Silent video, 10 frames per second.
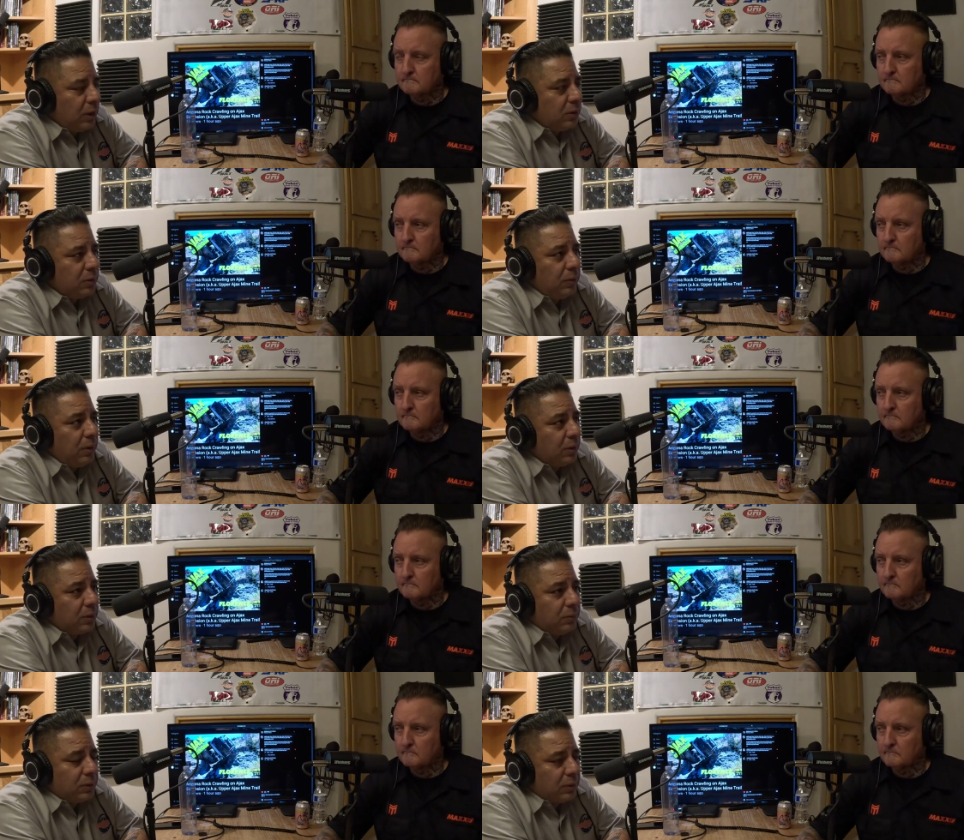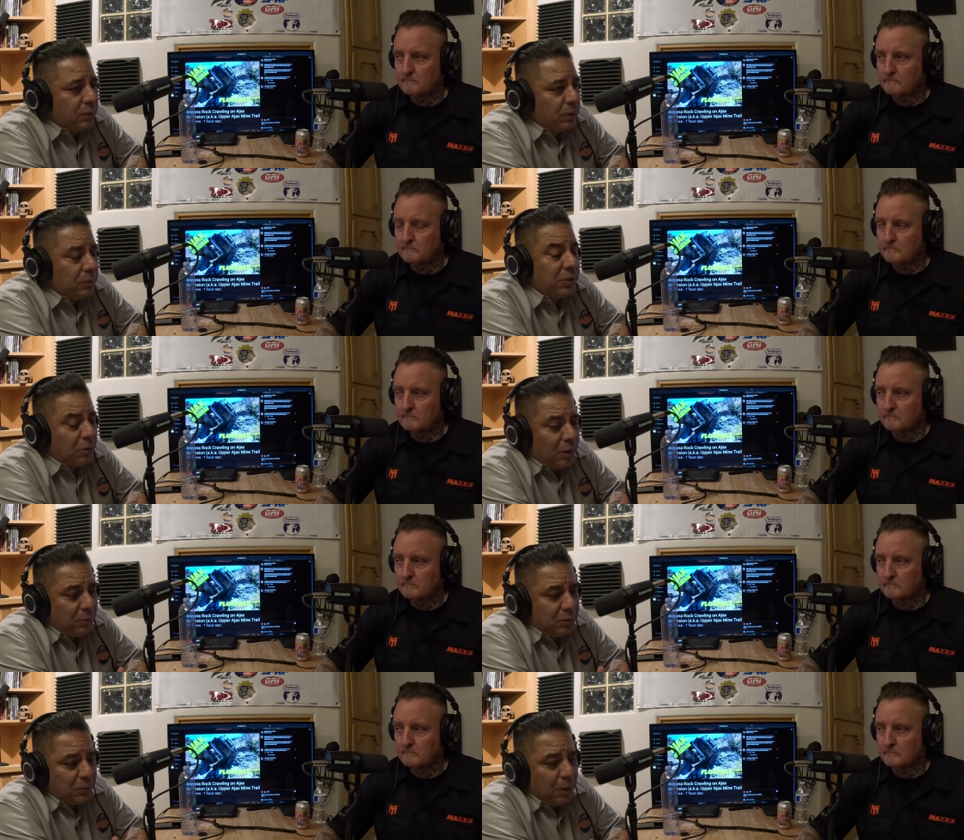Speaker 1: get us through things. It was it was
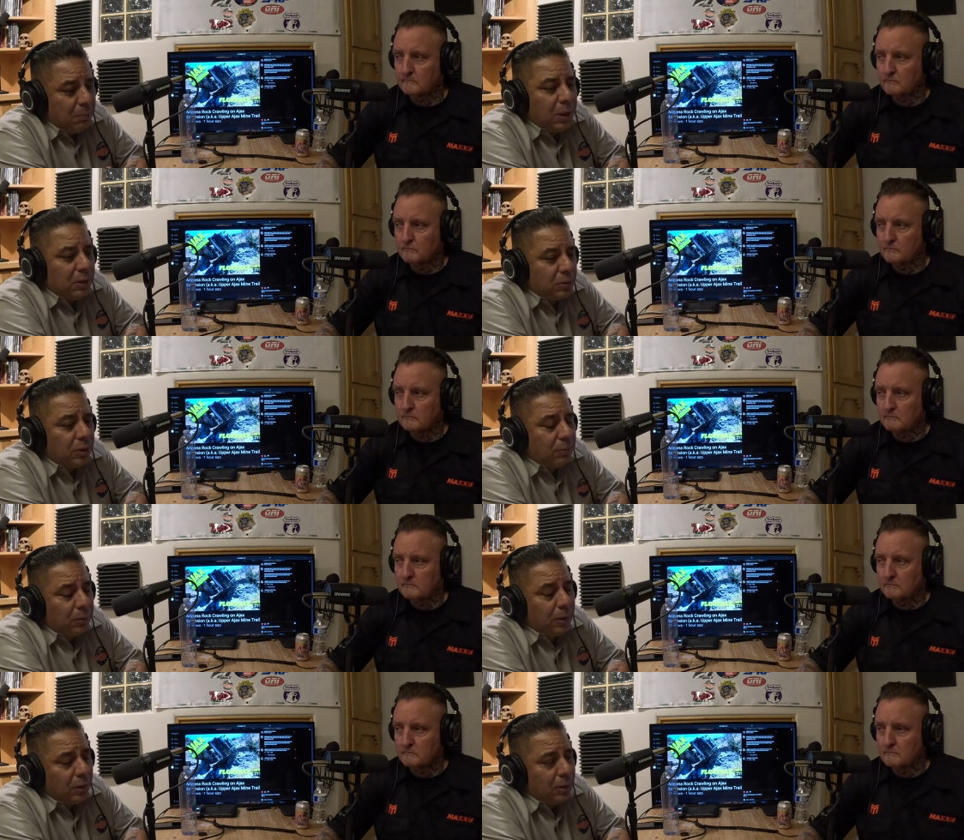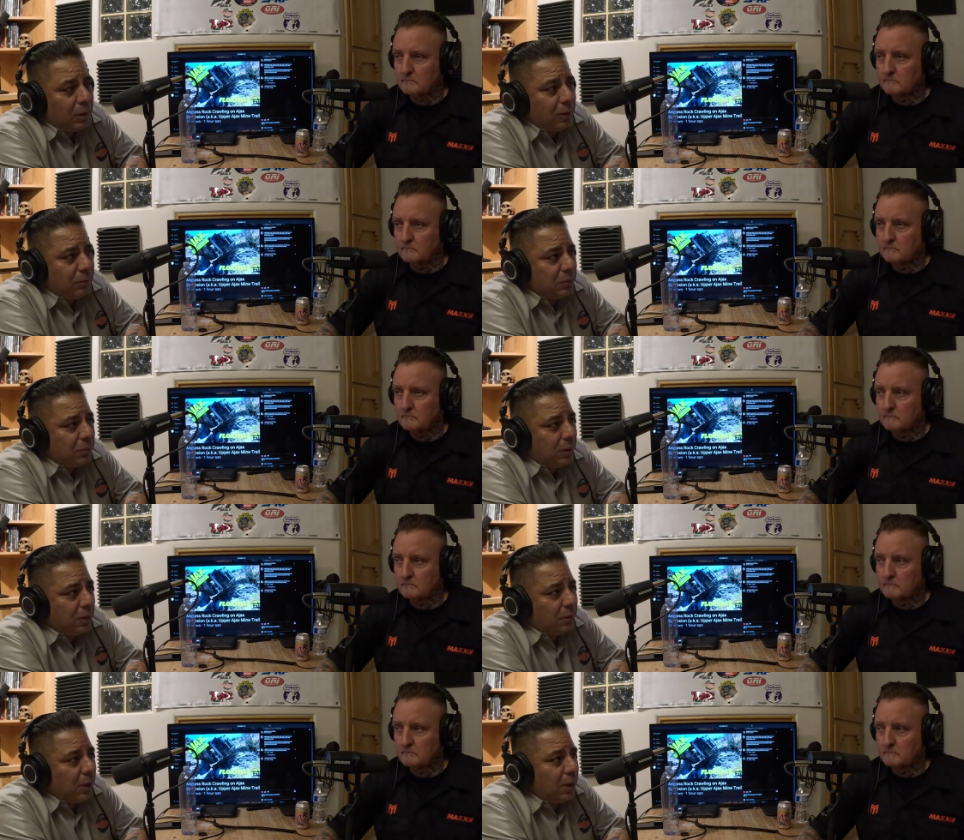incredible. It made the trip, really. Like, it was
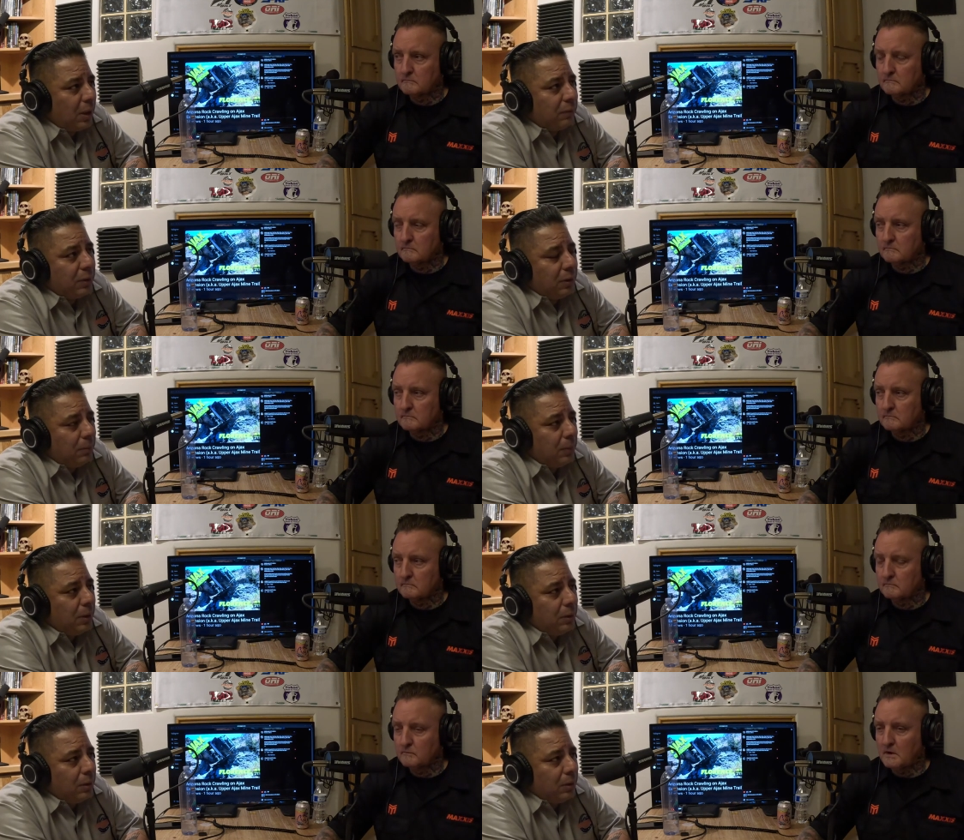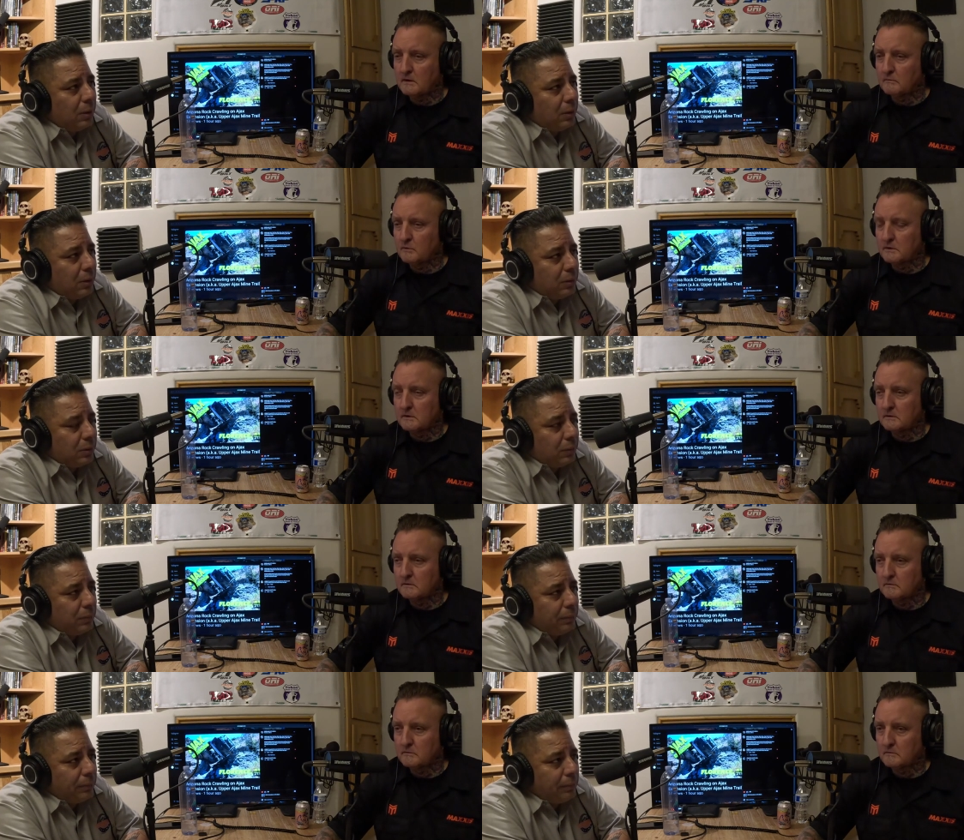really great having him.
Speaker 2: Yeah,
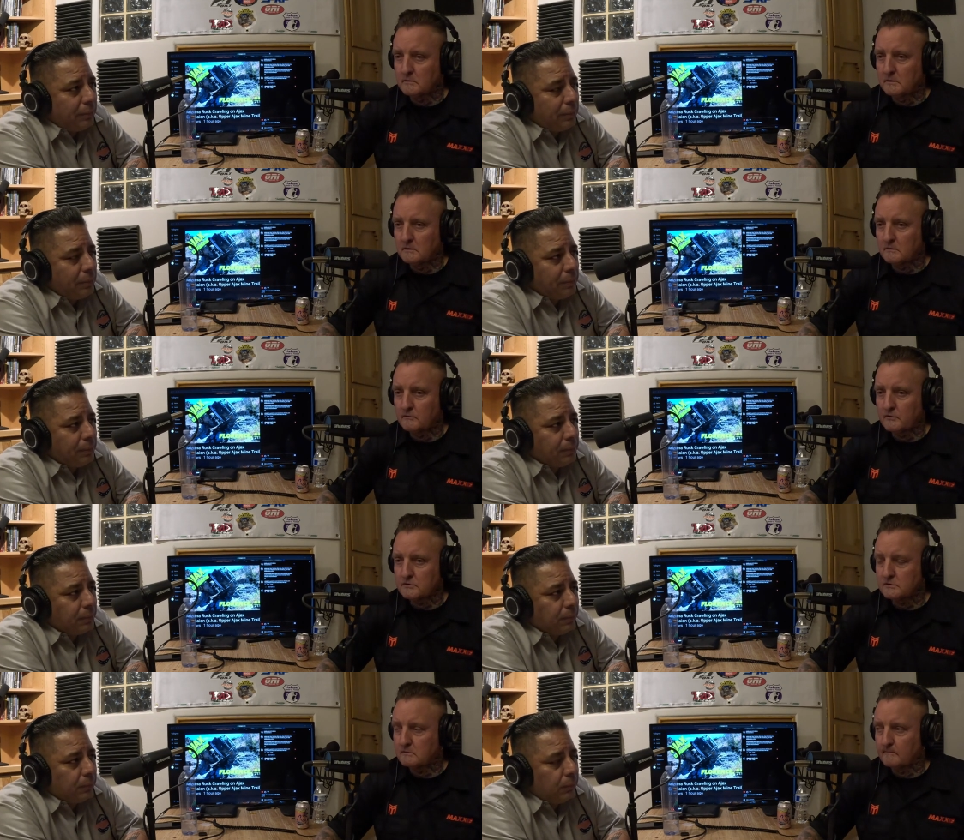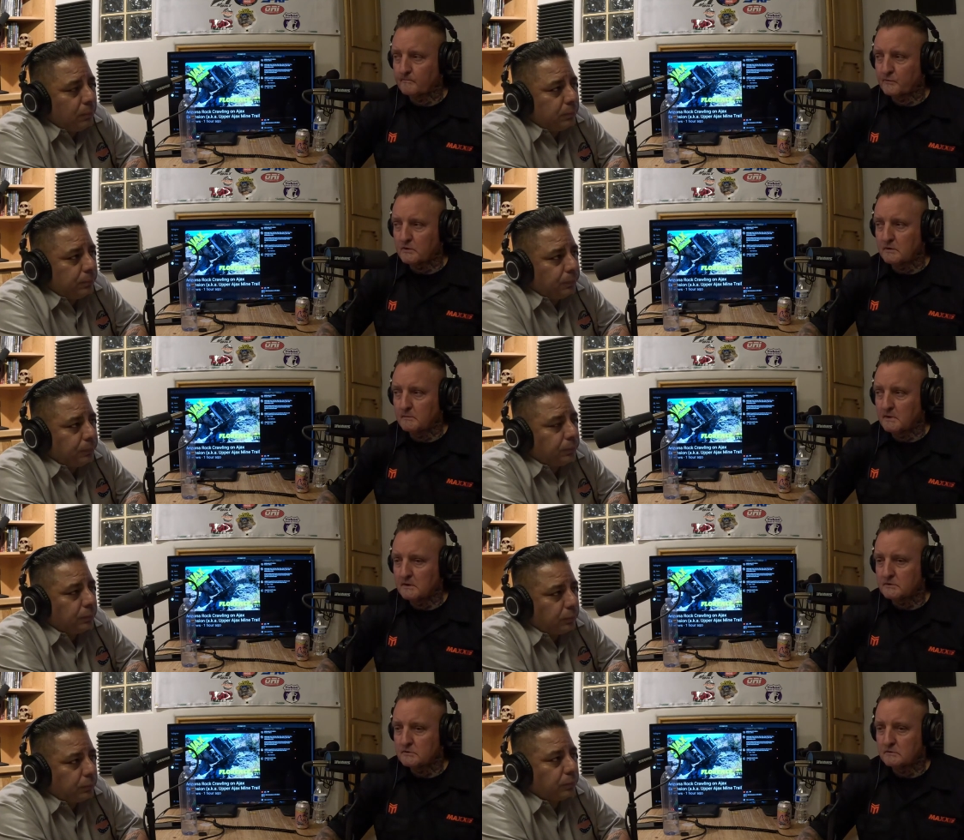within, you know, the first thirty
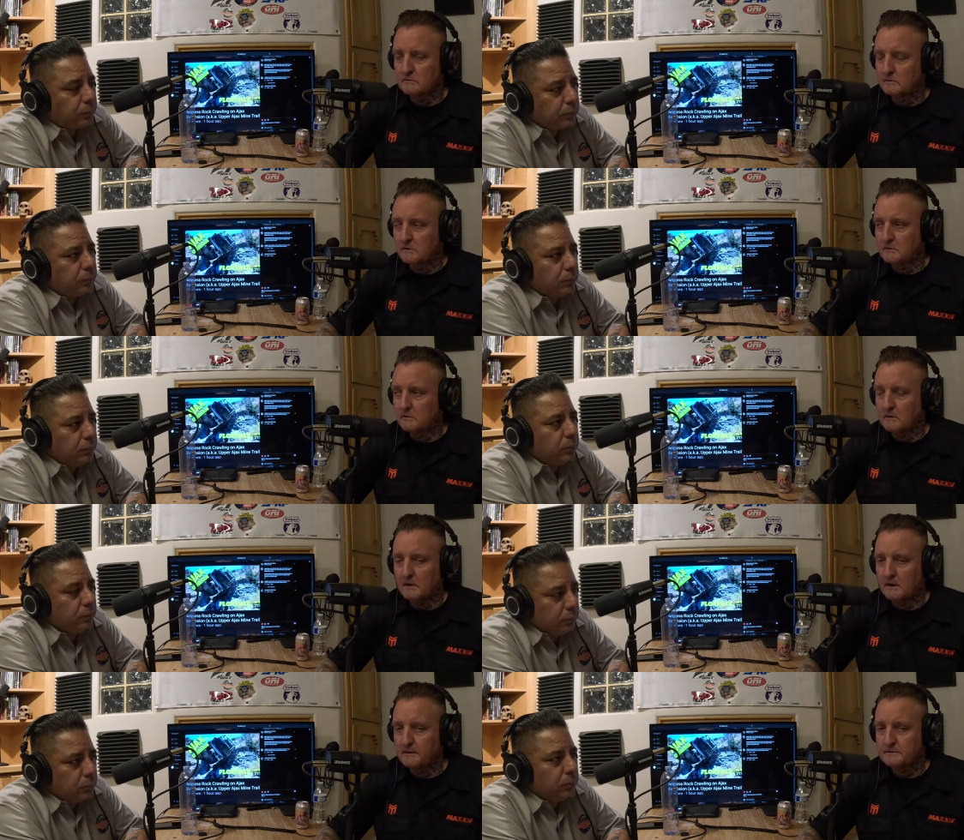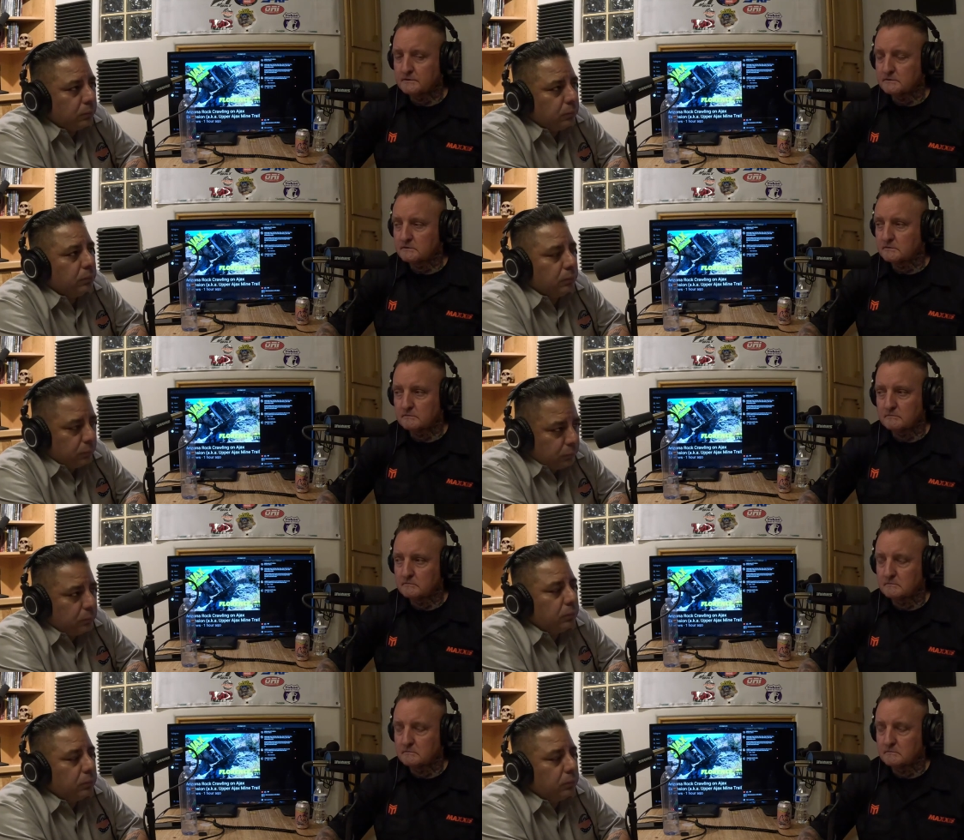minutes, you knew, okay, this is...